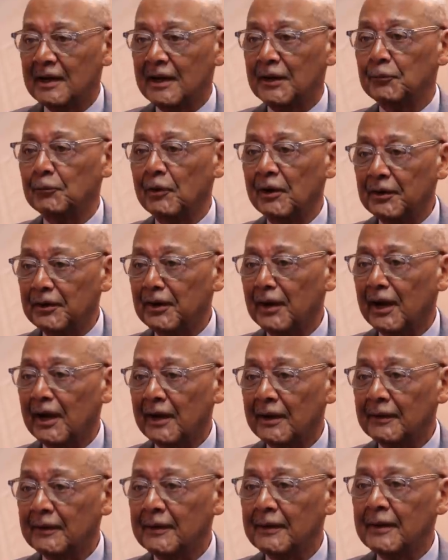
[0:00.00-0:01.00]
and
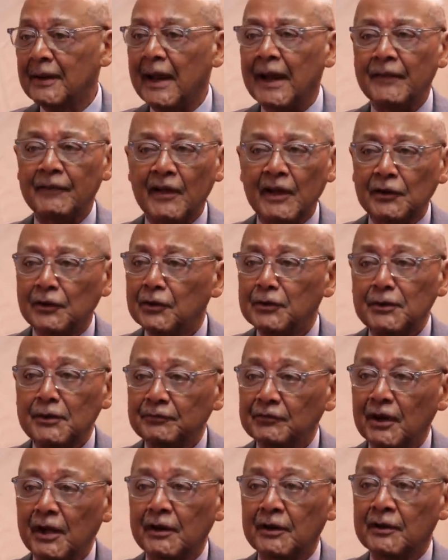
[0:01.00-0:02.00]
whatnot. And they couldn't
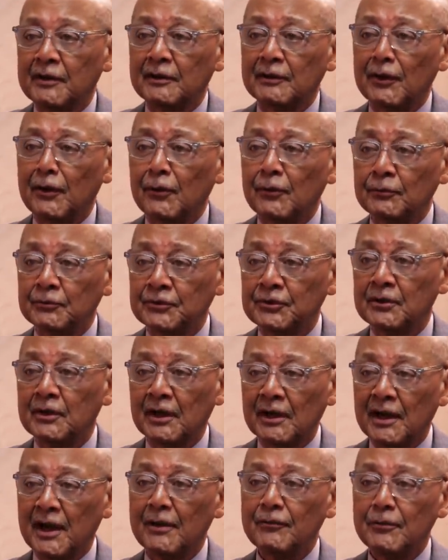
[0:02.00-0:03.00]
have done it alone. So
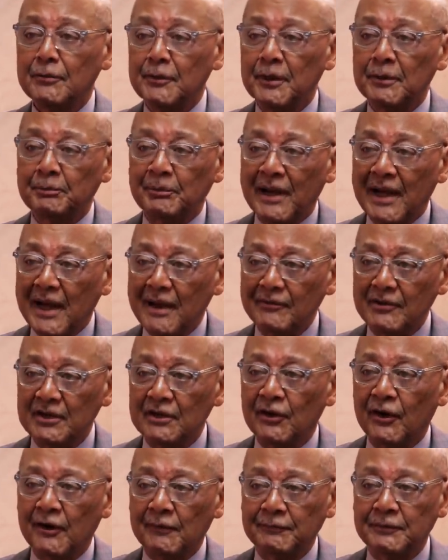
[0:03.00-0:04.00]
the government
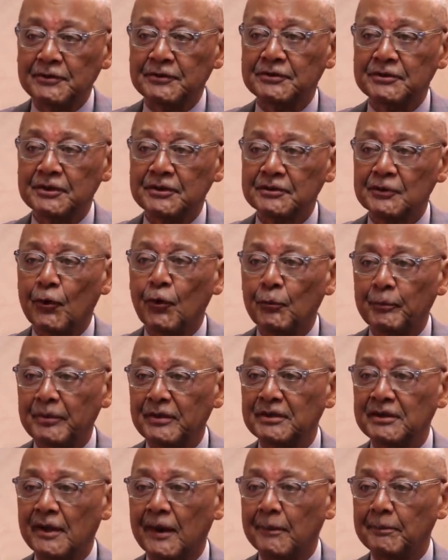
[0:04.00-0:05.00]
poverty offices
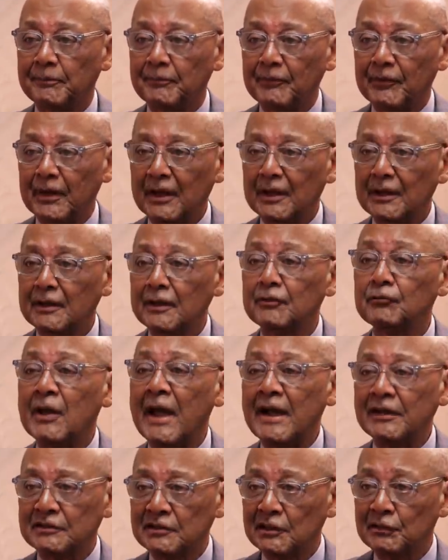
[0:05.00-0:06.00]
opened up and
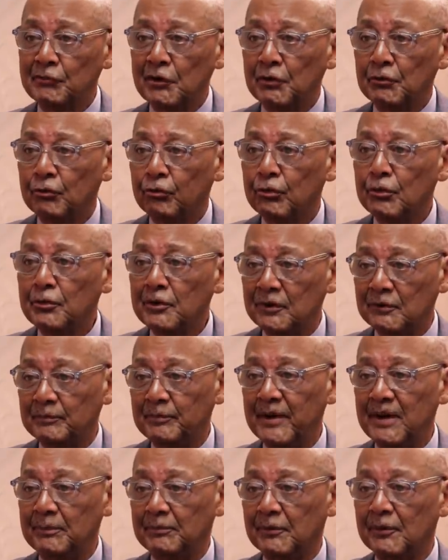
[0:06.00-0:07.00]
actually recruited
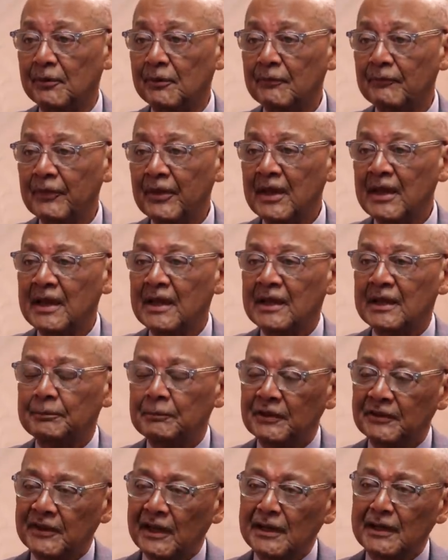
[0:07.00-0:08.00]
people.
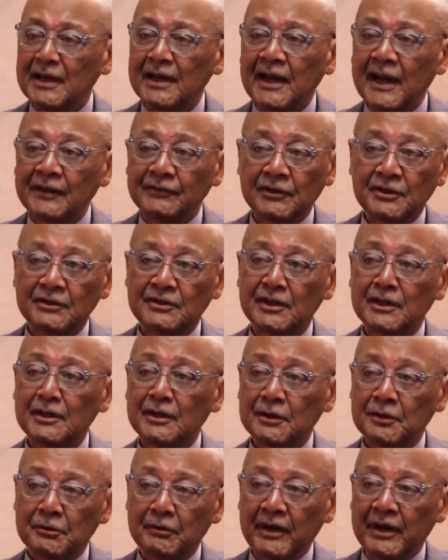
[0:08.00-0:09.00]
But then they had to
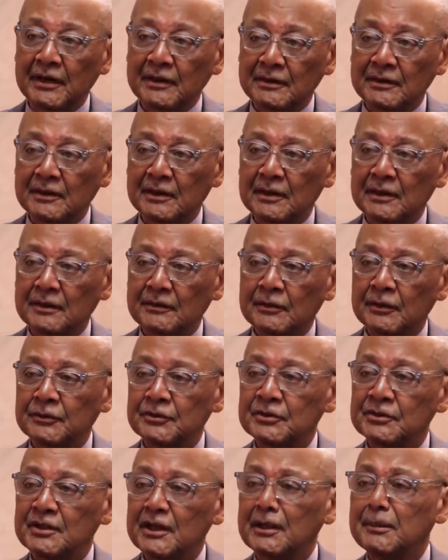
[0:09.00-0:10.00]
denigrate the
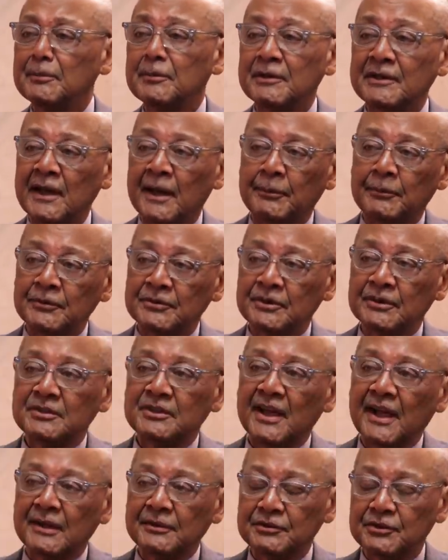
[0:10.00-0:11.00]
stigma that was
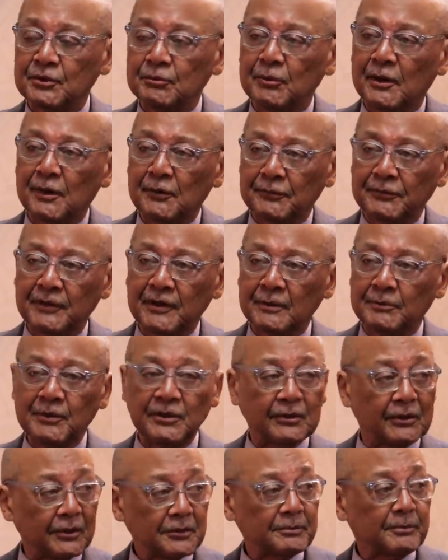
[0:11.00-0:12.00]
attached to welfare,
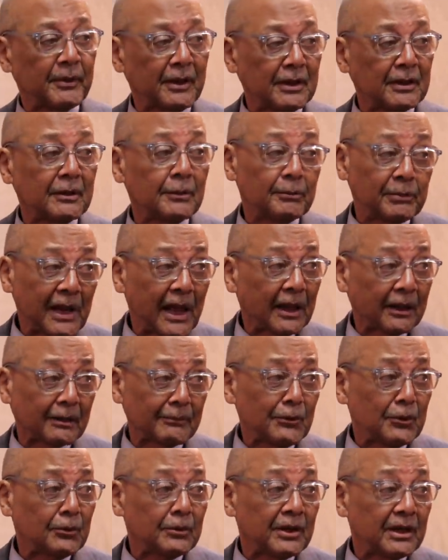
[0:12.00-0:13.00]
because in the black
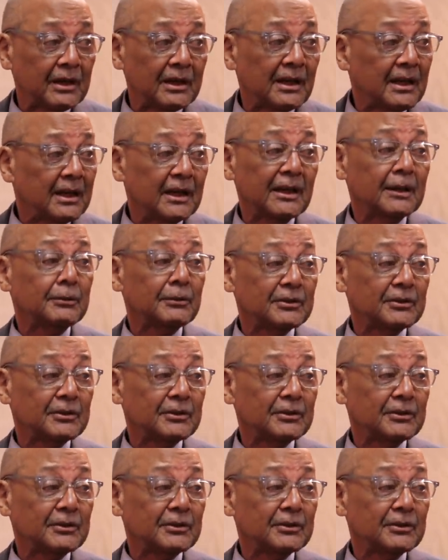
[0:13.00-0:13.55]
community, it